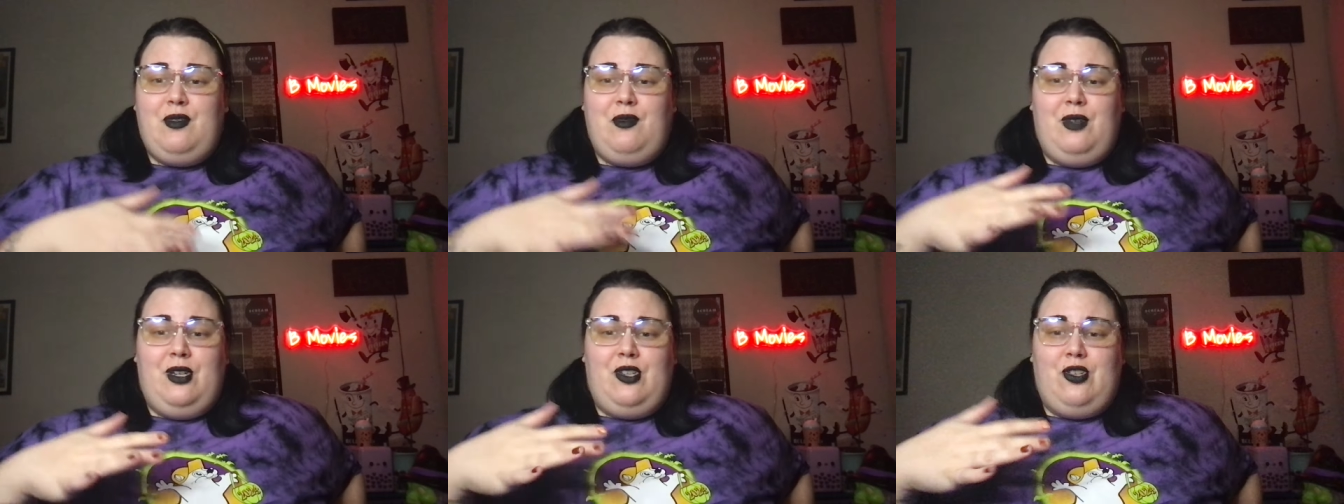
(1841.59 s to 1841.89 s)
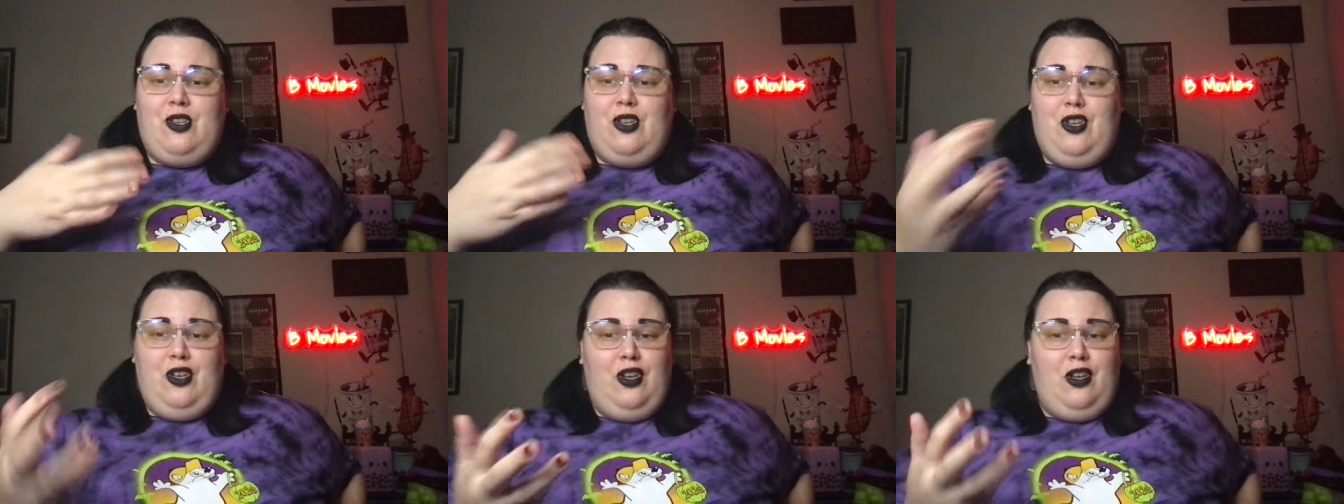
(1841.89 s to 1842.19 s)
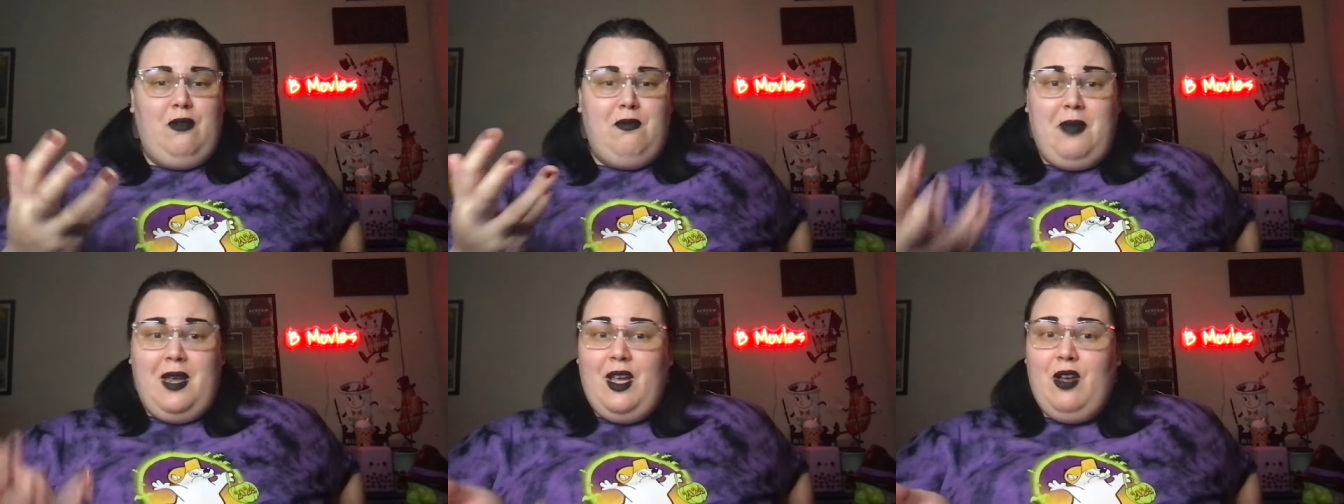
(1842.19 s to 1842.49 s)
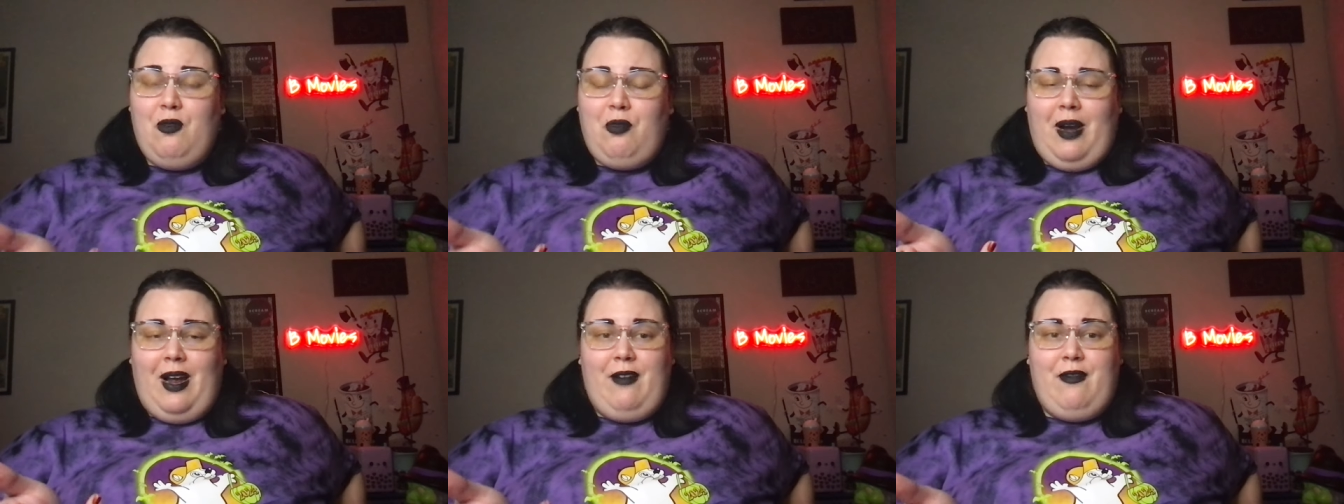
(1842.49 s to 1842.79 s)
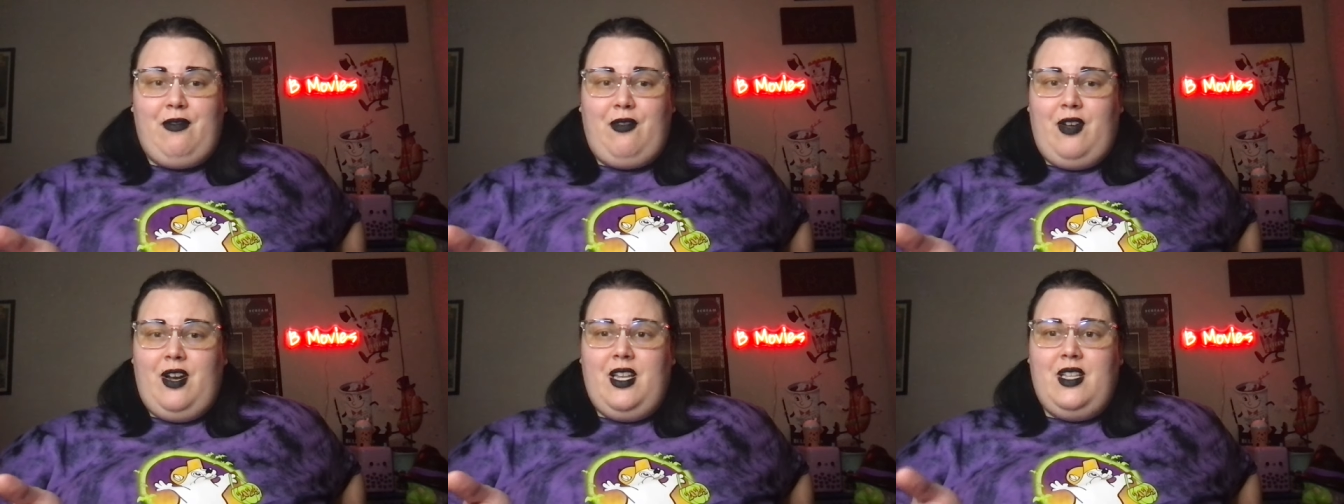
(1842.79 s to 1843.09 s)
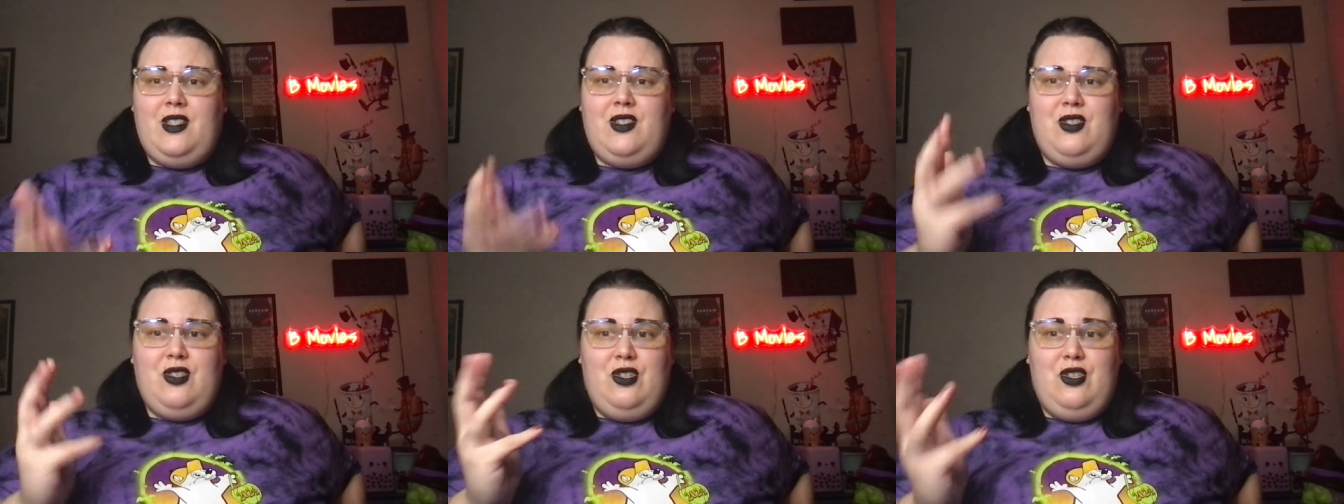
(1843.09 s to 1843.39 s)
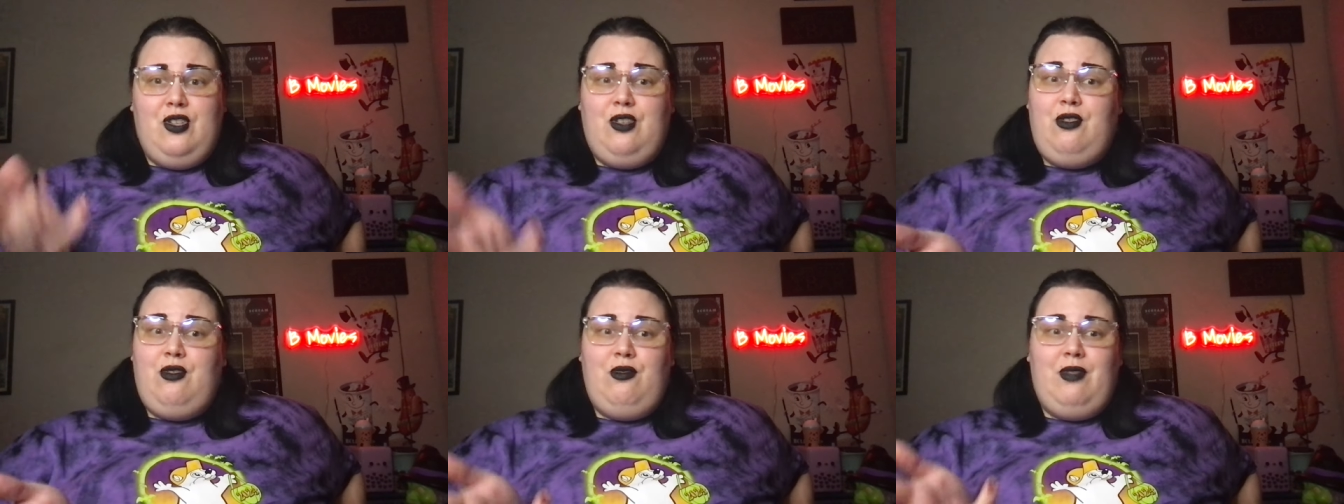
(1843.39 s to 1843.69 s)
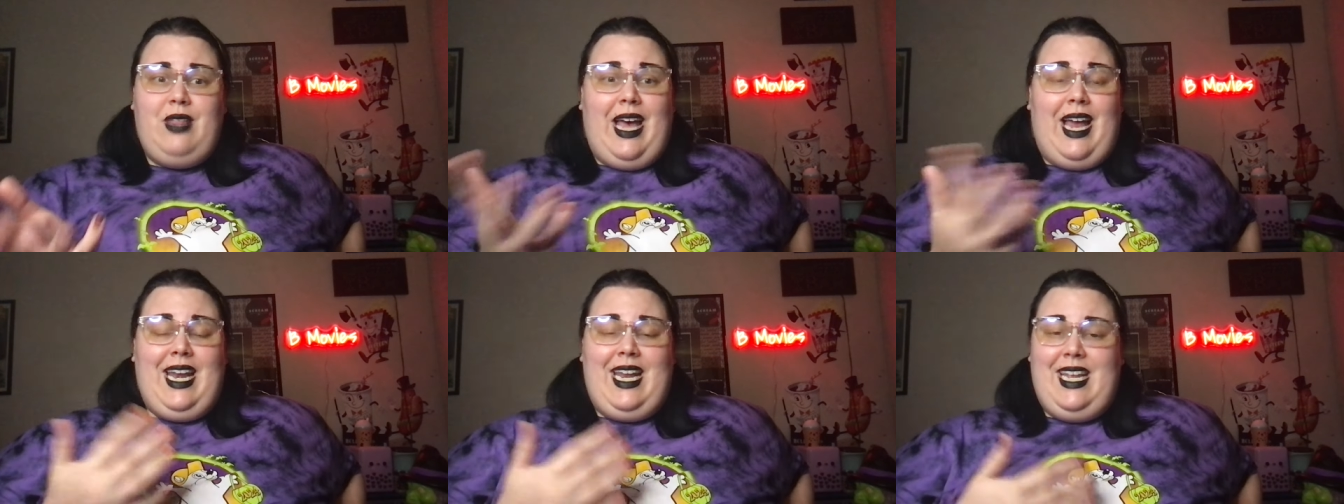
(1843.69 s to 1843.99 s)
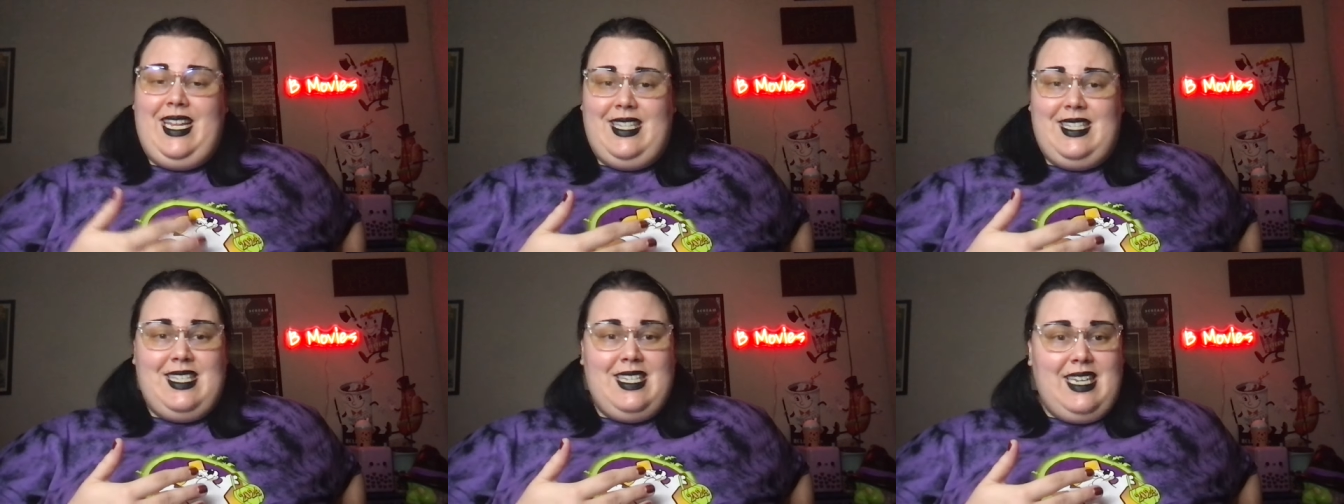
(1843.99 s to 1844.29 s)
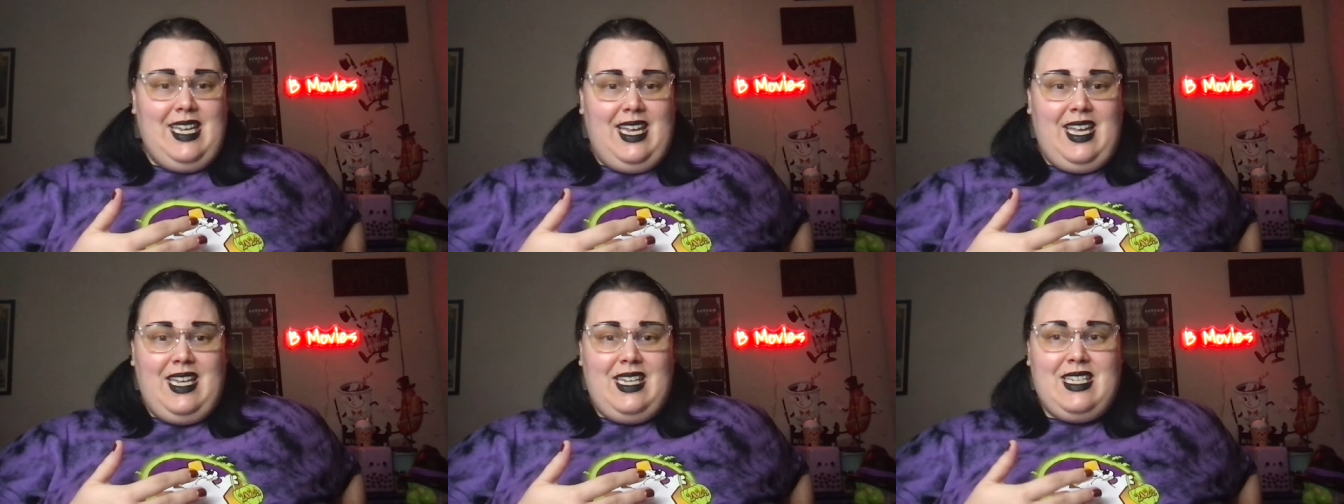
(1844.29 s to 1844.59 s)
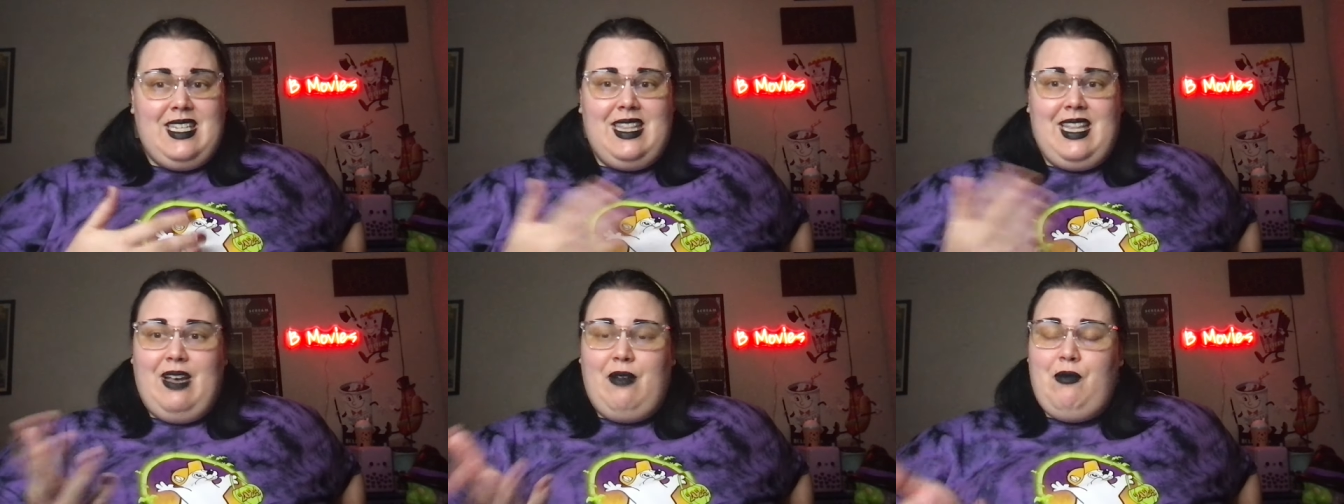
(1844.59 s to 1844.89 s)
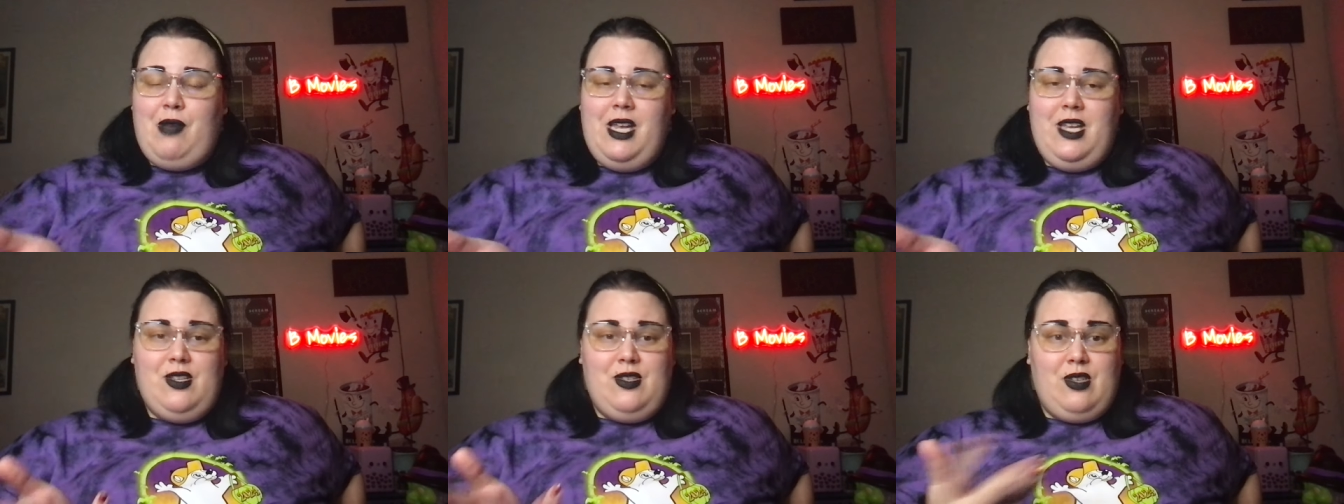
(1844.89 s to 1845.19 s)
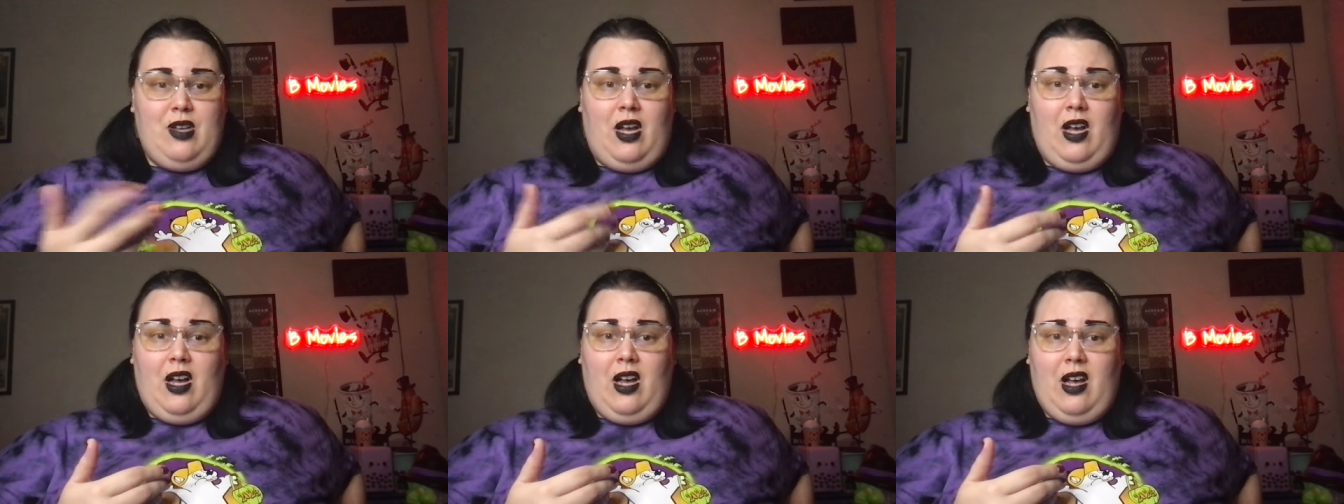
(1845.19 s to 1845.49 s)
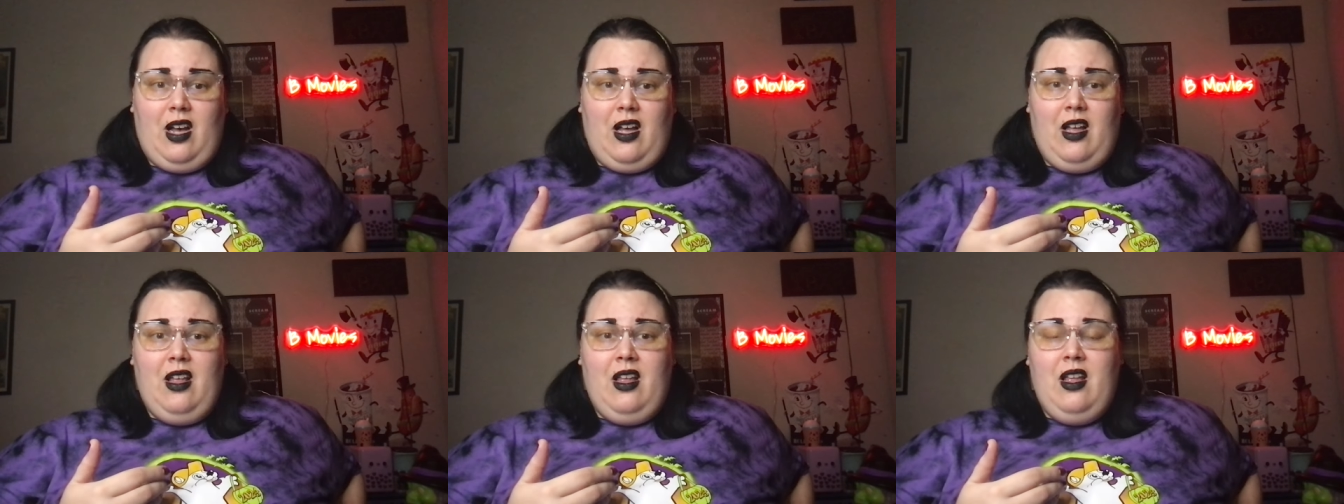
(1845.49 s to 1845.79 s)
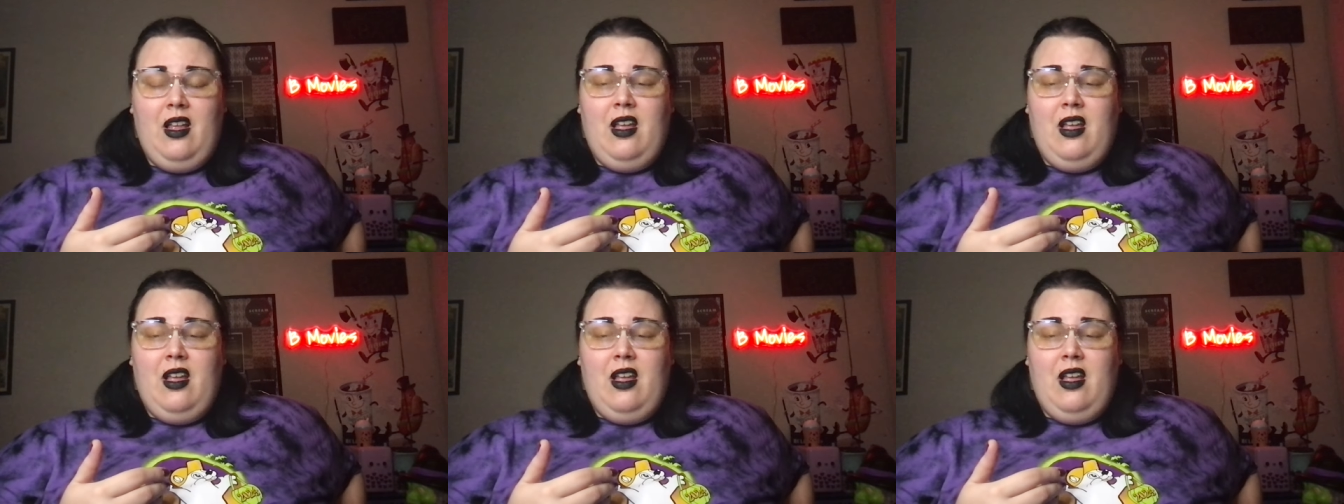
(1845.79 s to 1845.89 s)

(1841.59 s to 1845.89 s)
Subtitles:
which could be a reference to that incident that we saw